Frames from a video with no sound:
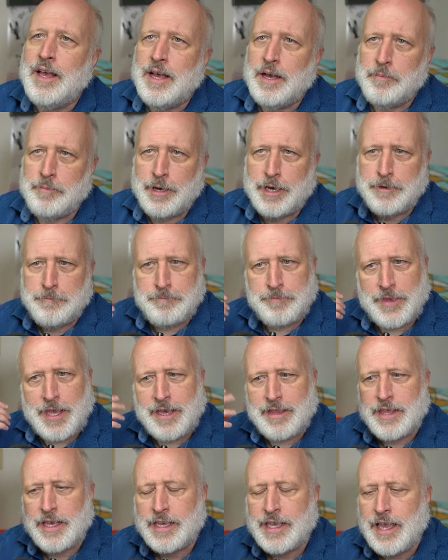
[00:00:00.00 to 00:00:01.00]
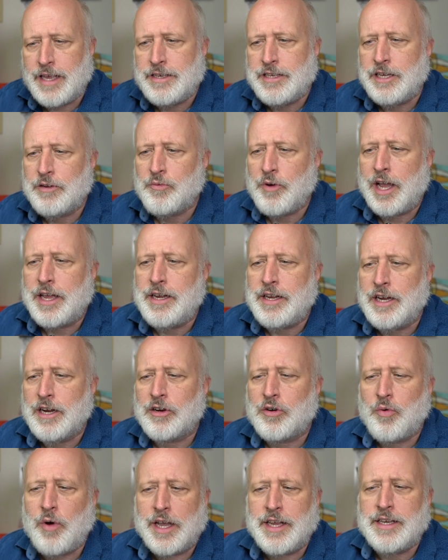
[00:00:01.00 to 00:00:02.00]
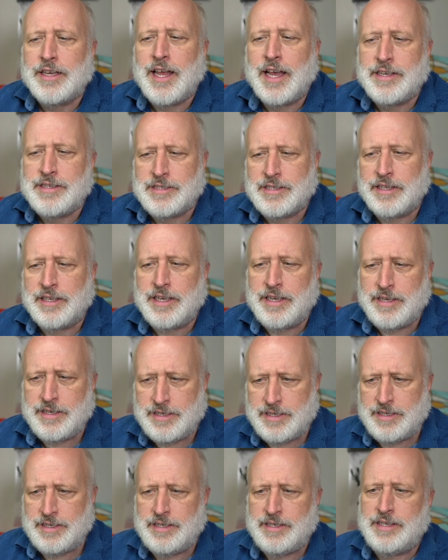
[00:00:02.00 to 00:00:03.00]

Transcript: But I think N T Wright here quite nicely